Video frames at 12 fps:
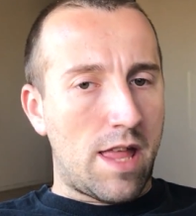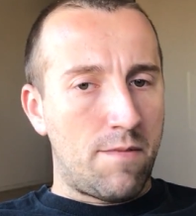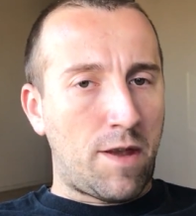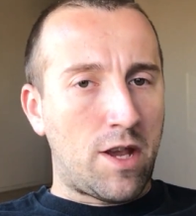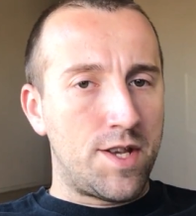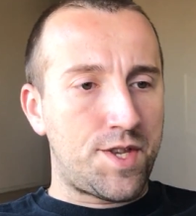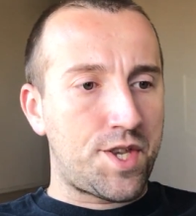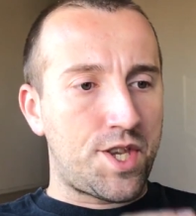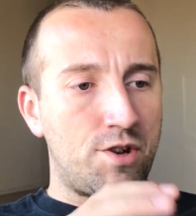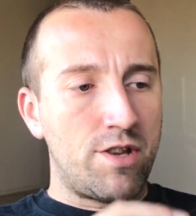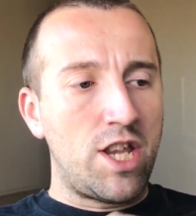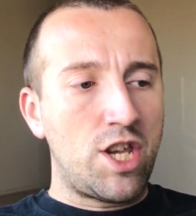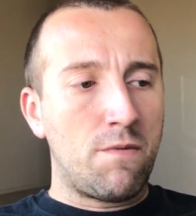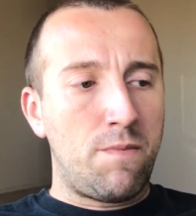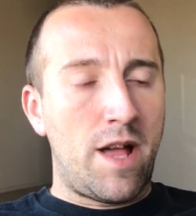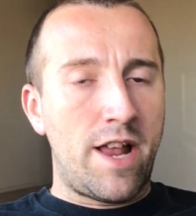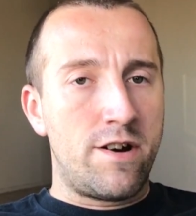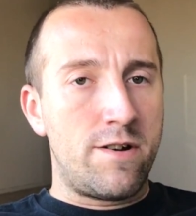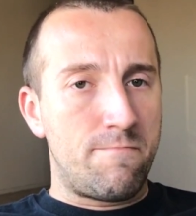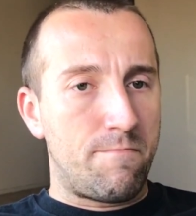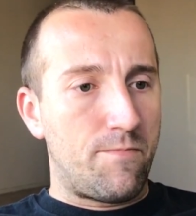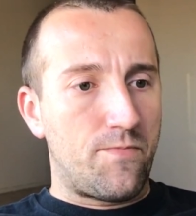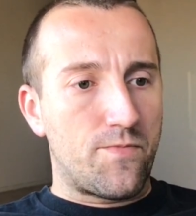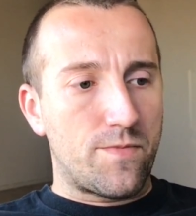Because strategic planner
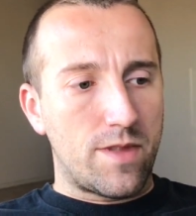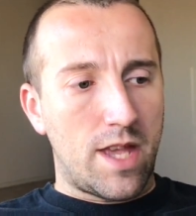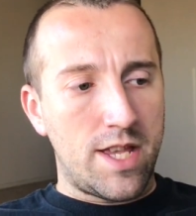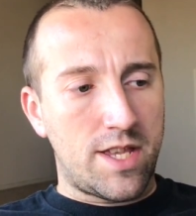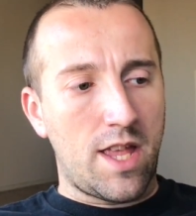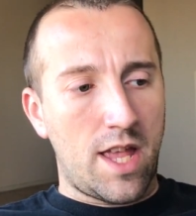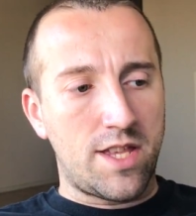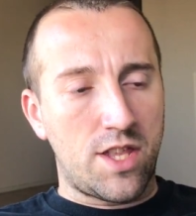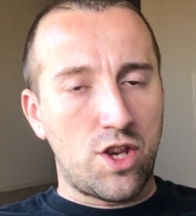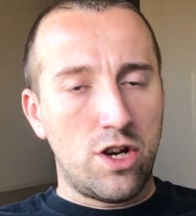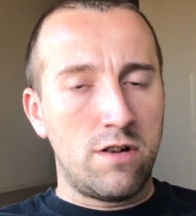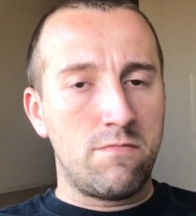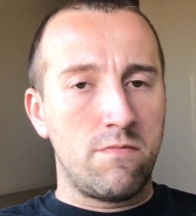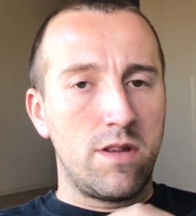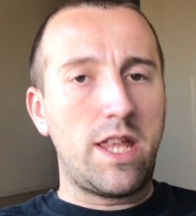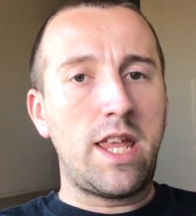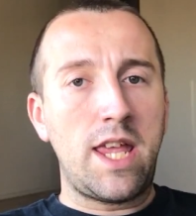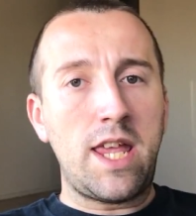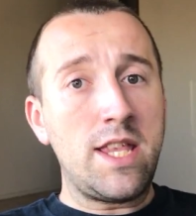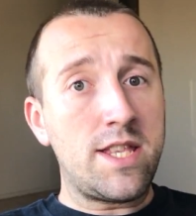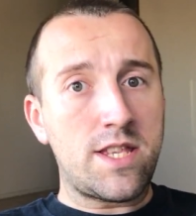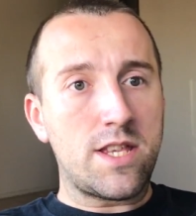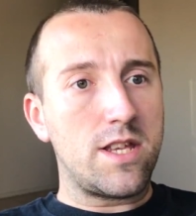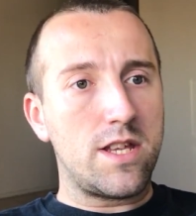as a term
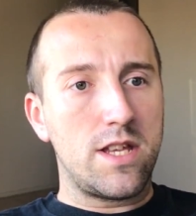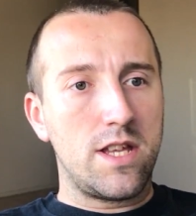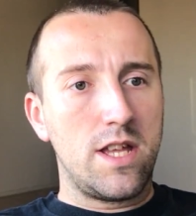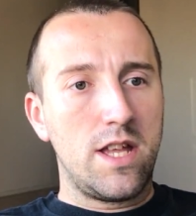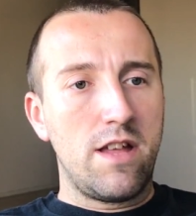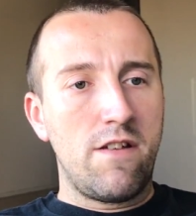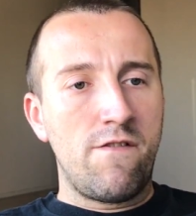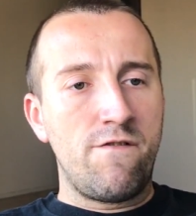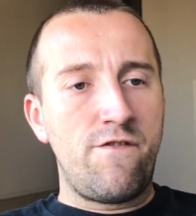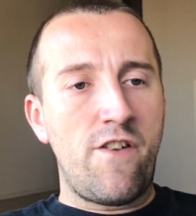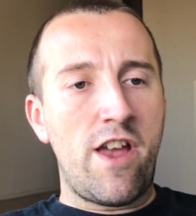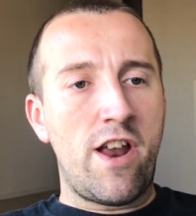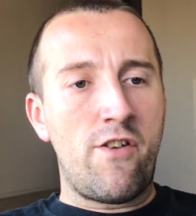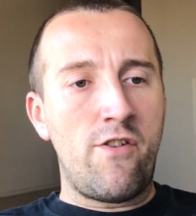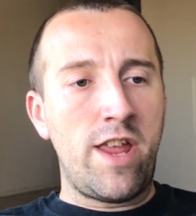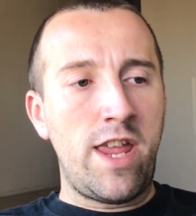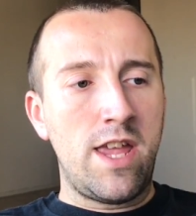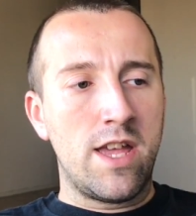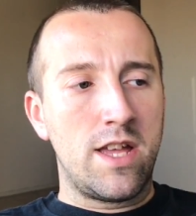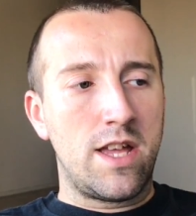is very